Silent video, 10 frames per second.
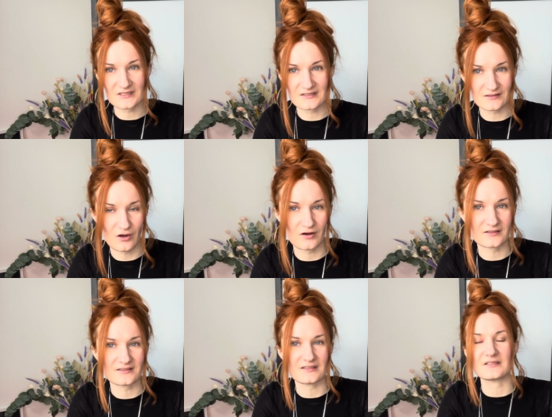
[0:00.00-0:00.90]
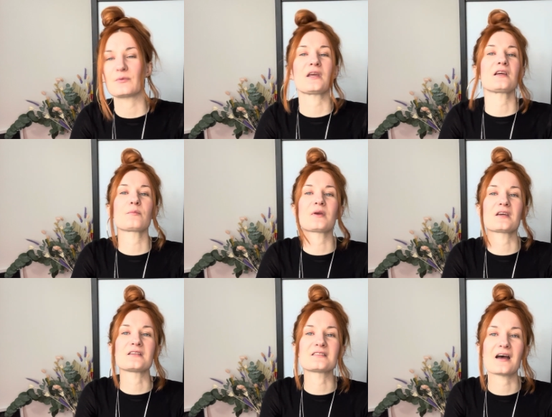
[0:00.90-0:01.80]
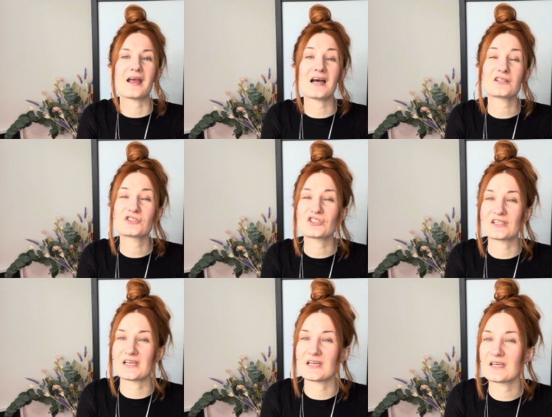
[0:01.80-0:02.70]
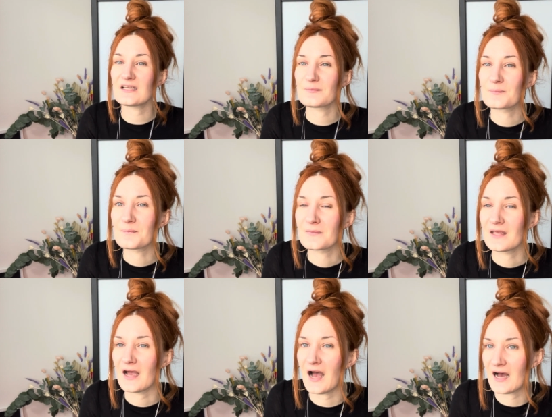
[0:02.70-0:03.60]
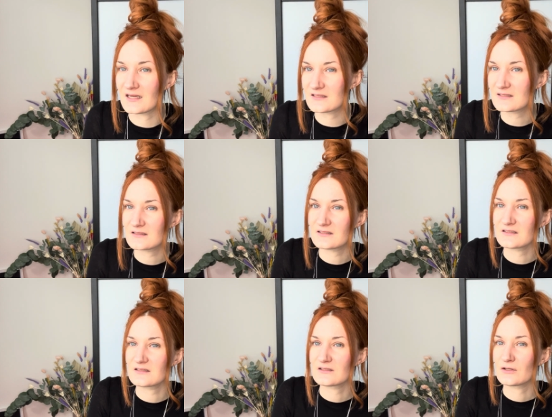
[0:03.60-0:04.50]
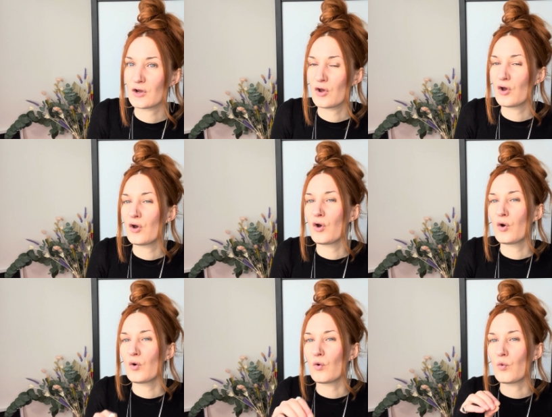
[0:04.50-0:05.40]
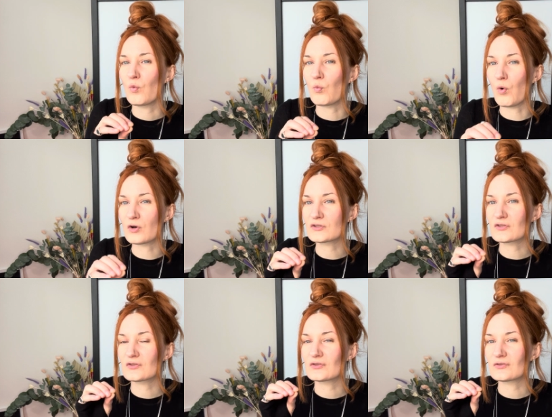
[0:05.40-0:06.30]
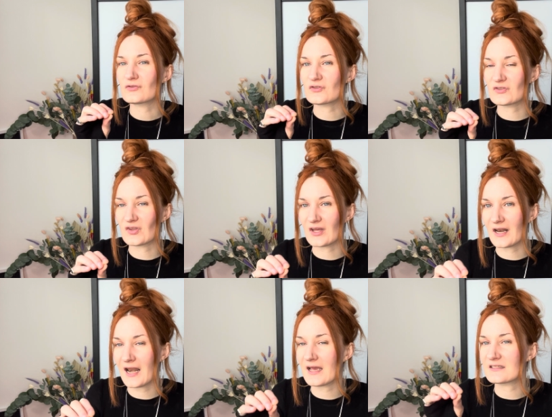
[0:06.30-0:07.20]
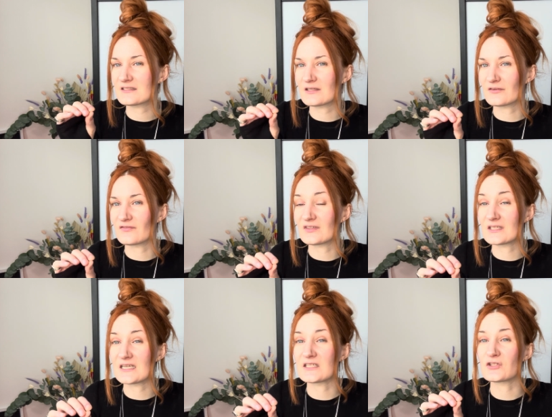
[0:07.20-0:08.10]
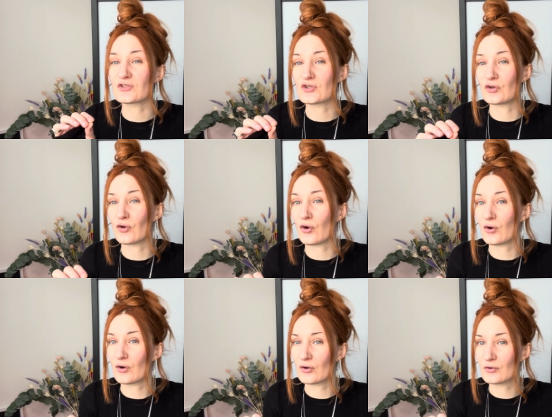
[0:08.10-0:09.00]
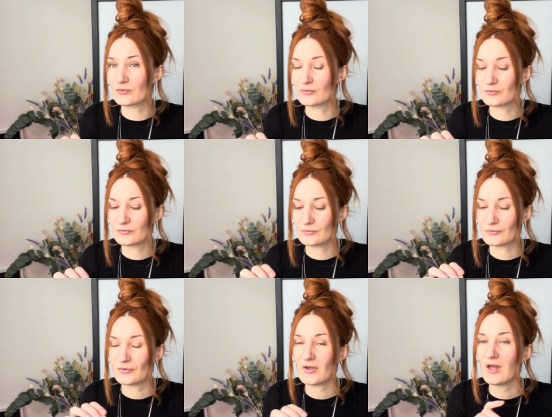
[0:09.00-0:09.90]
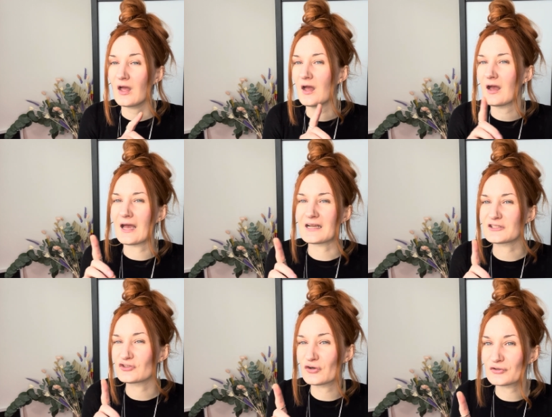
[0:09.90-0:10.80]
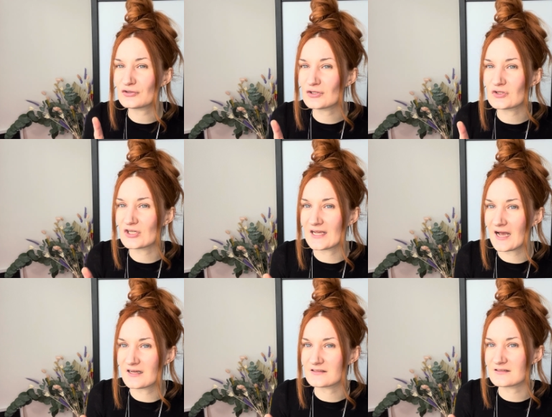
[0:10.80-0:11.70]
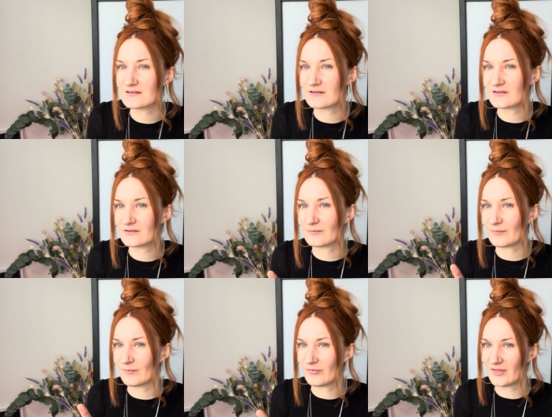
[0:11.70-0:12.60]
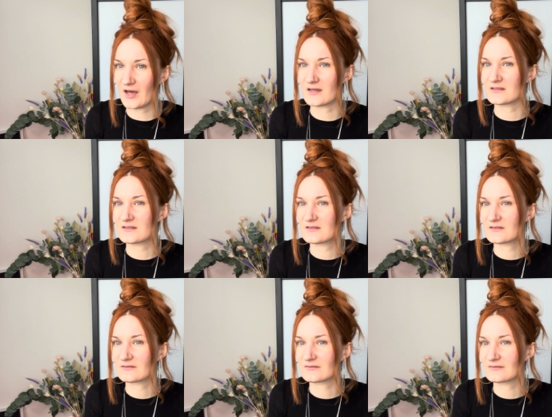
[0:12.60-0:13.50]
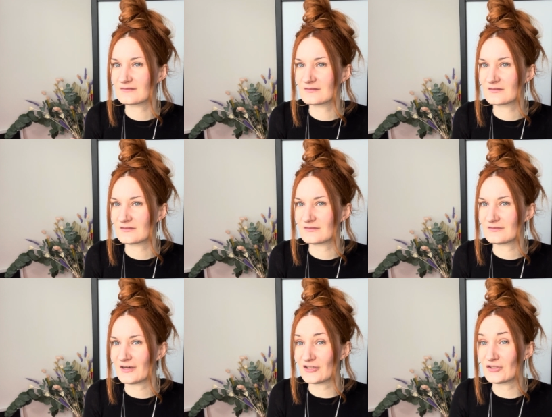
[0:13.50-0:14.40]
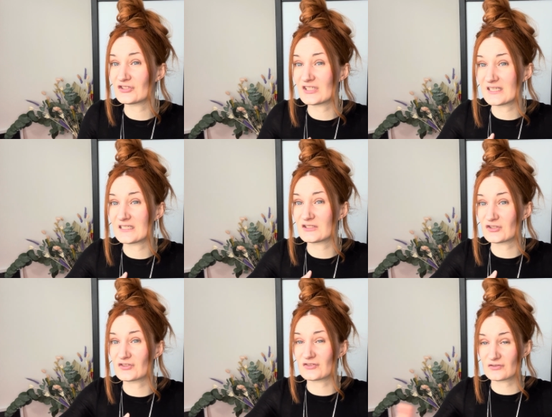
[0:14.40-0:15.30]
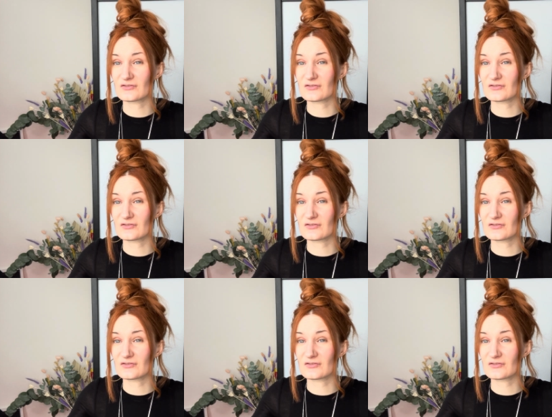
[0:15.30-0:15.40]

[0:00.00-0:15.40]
these cards this week, because I actually asked, what does the collective need to know? And I don't usually ask that. I usually just